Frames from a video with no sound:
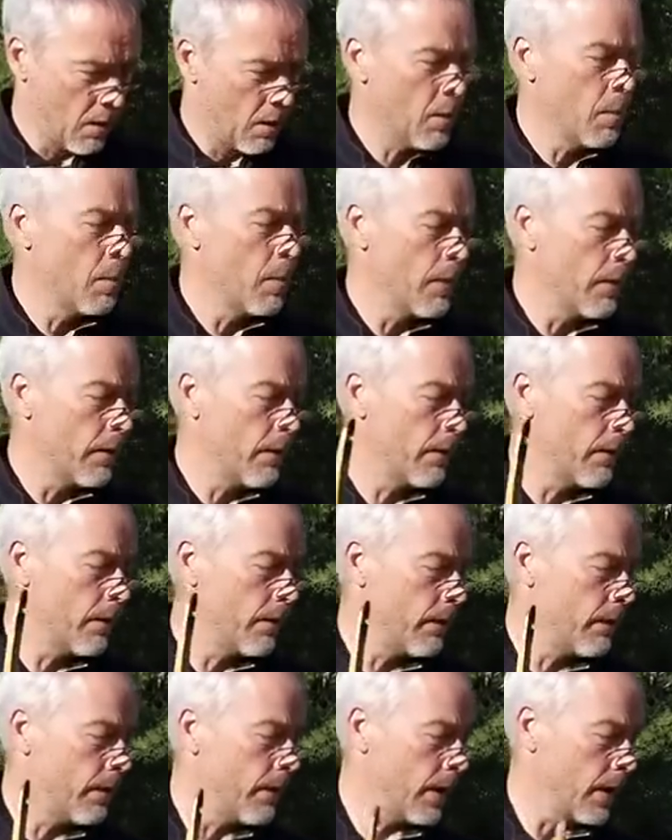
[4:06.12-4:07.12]
To be
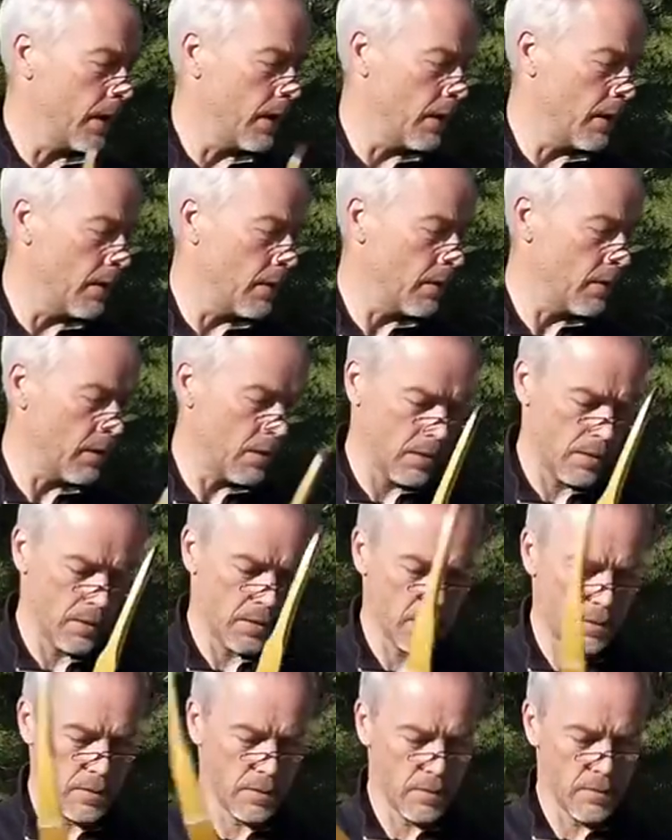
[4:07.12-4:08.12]
fair,
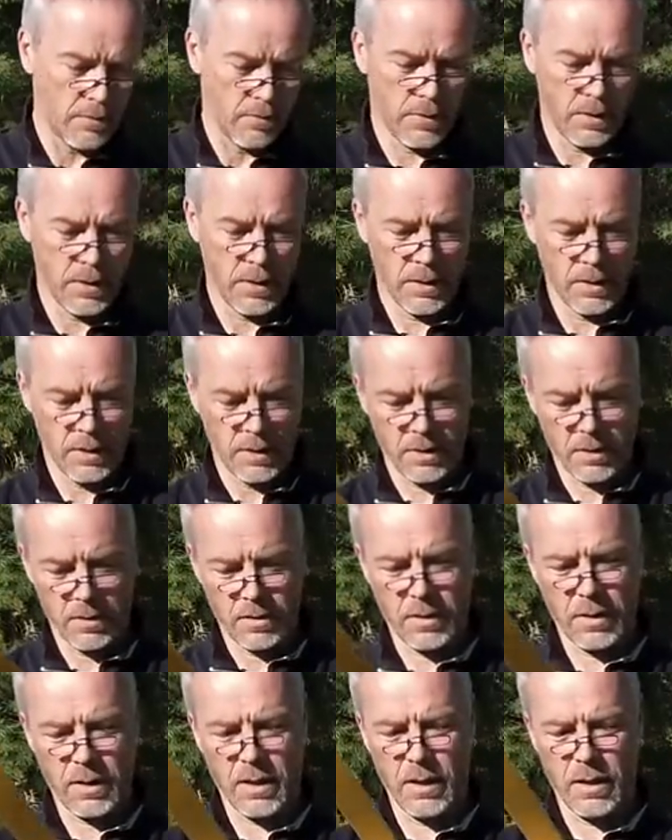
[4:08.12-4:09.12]
we
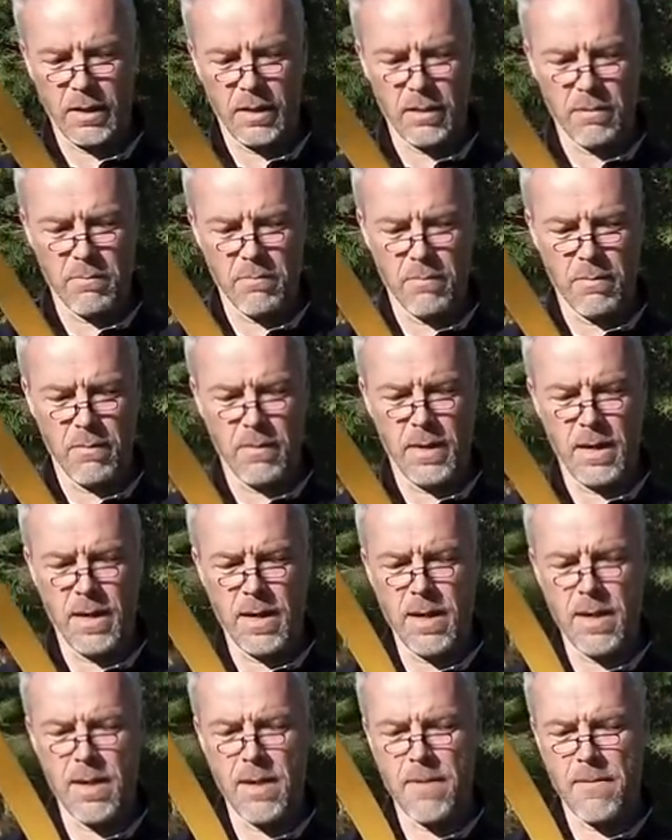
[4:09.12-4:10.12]
take the
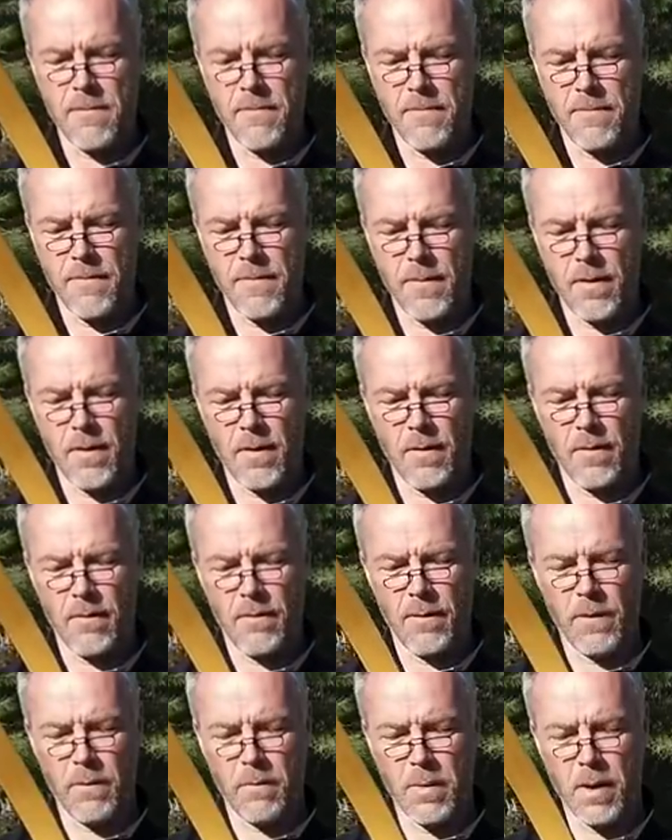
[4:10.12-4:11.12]
middle
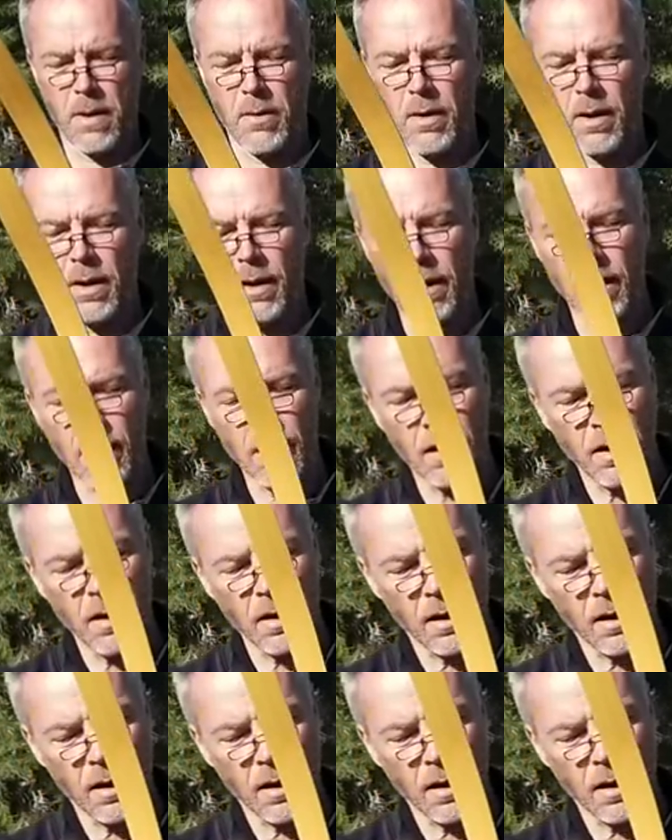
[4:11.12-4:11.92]
of the Mariner,